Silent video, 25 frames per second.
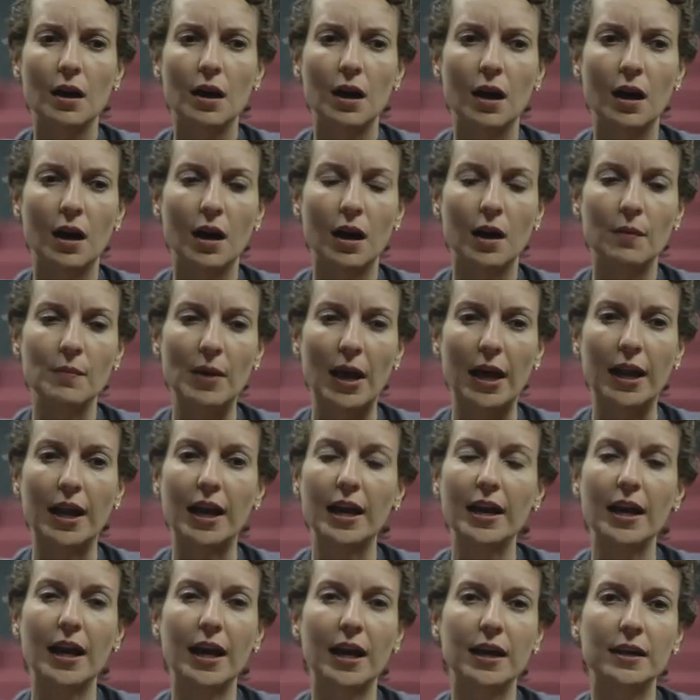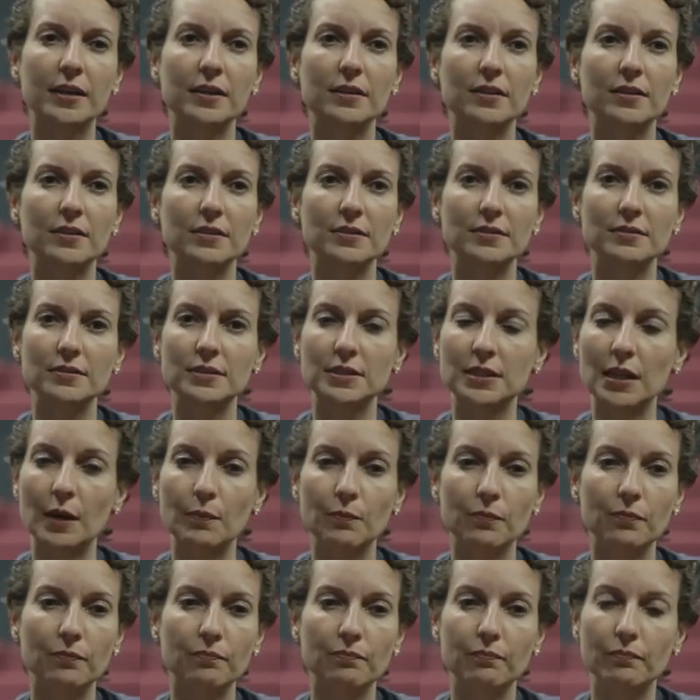um, and I had
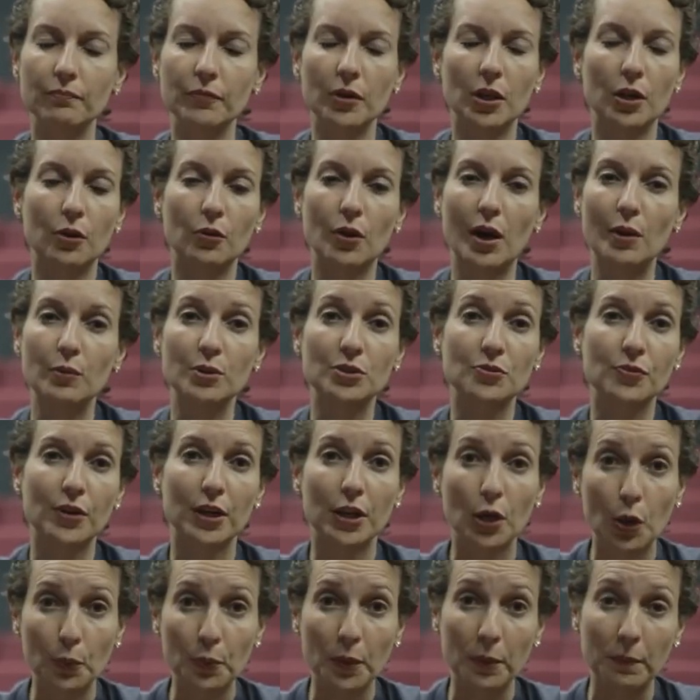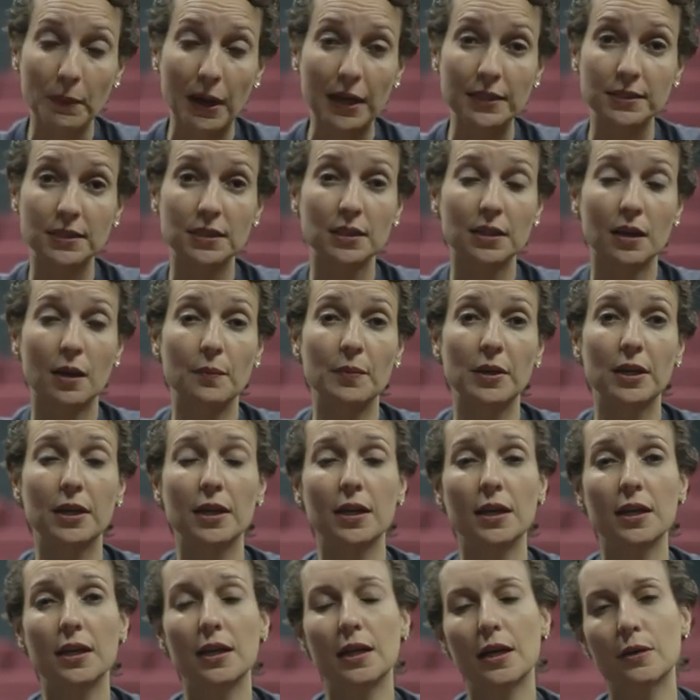some, you know, I was very open minded coming
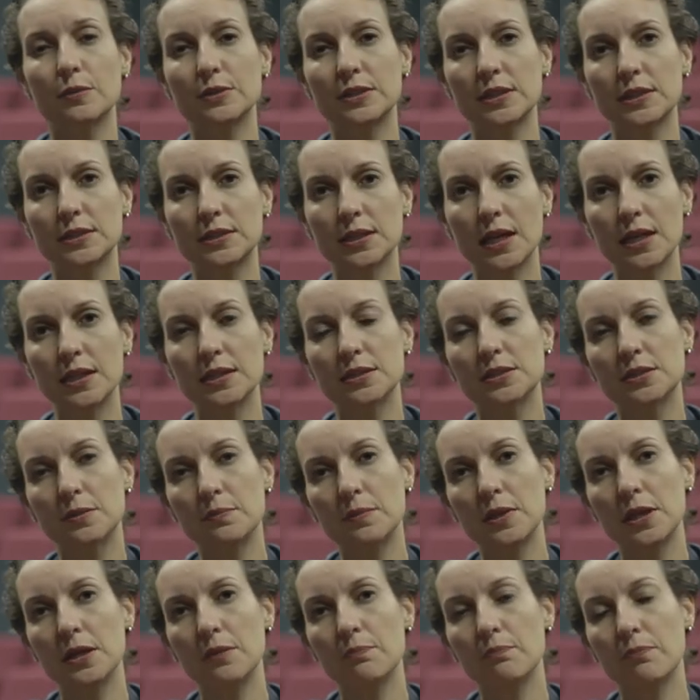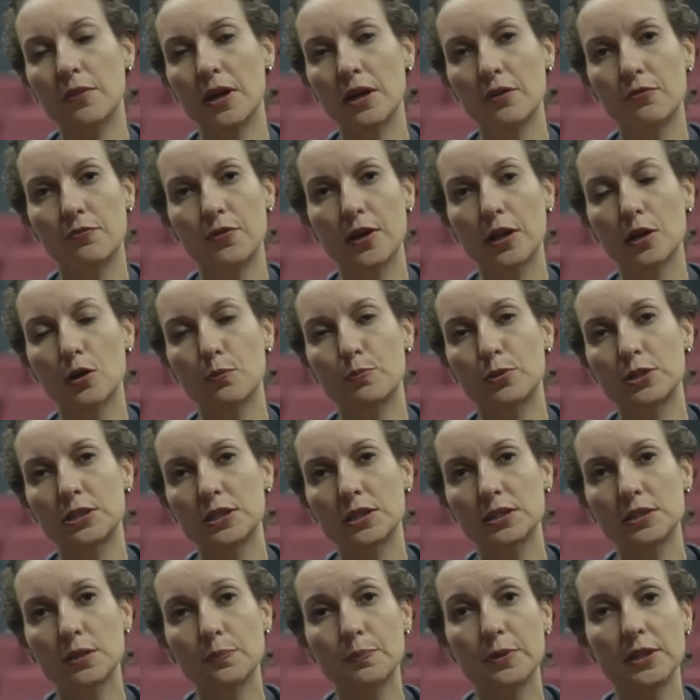in and I was excited to meet my fellow
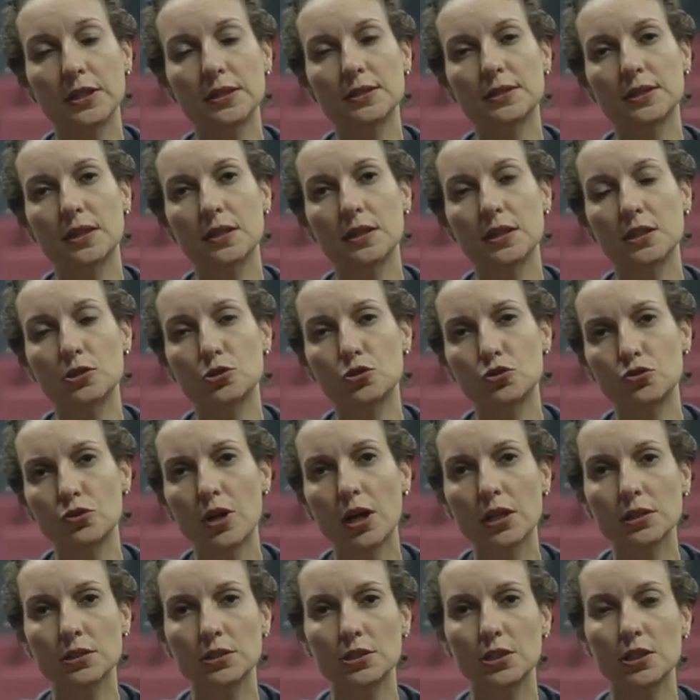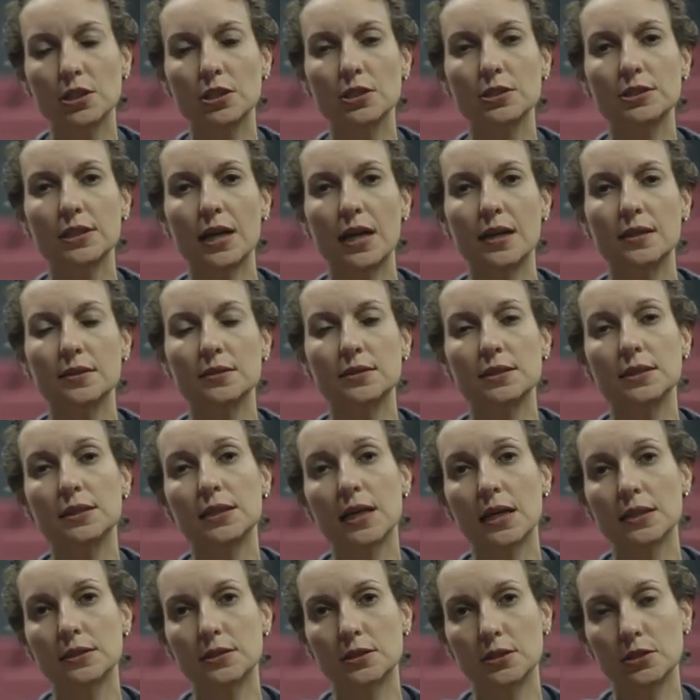participants and the instructors and to
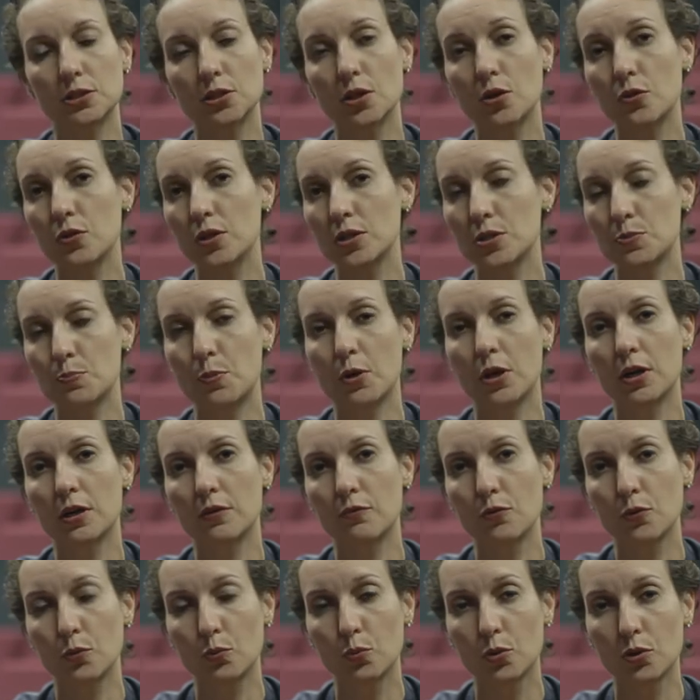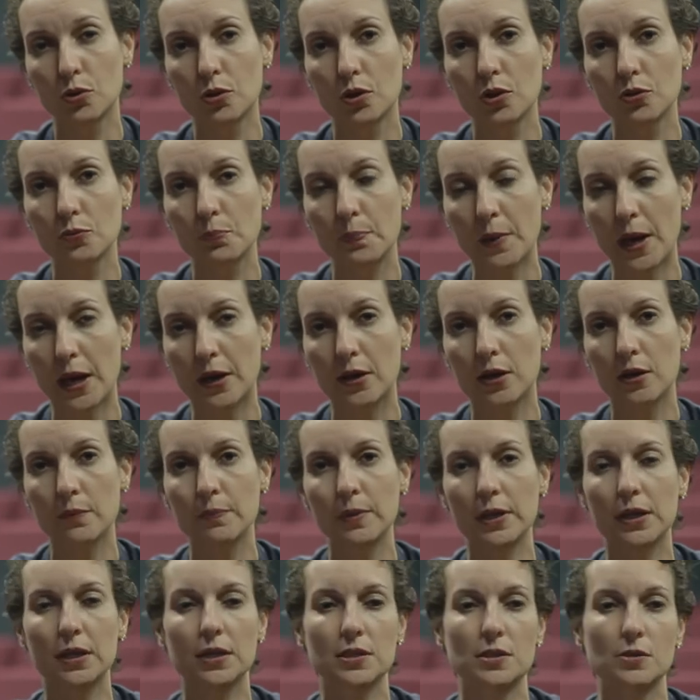get to know this part of the world better
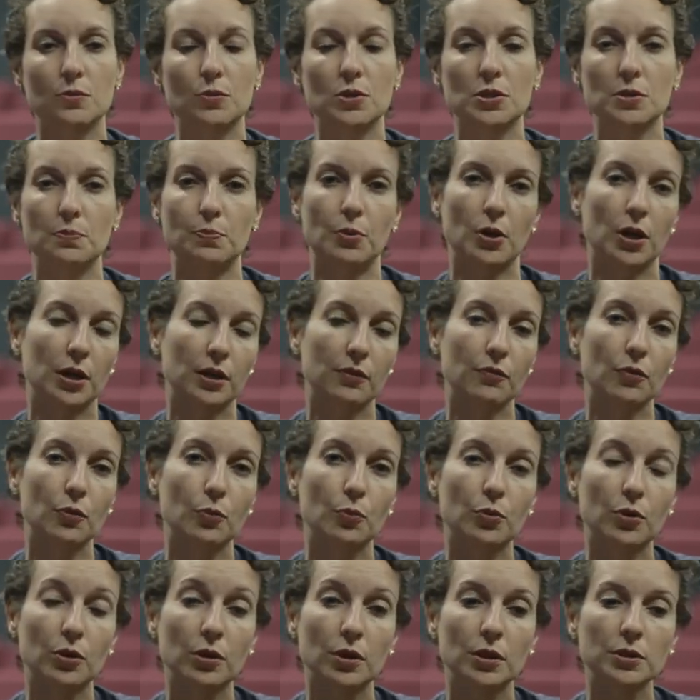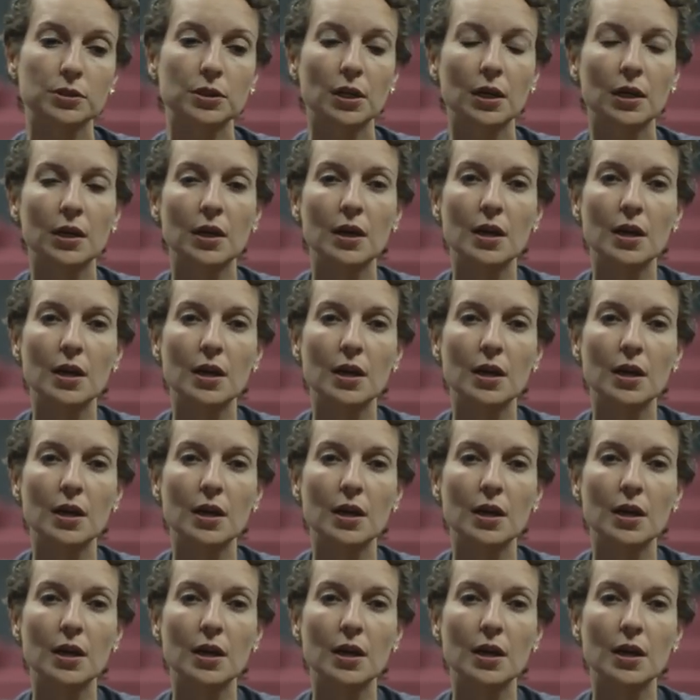because it was a part of the world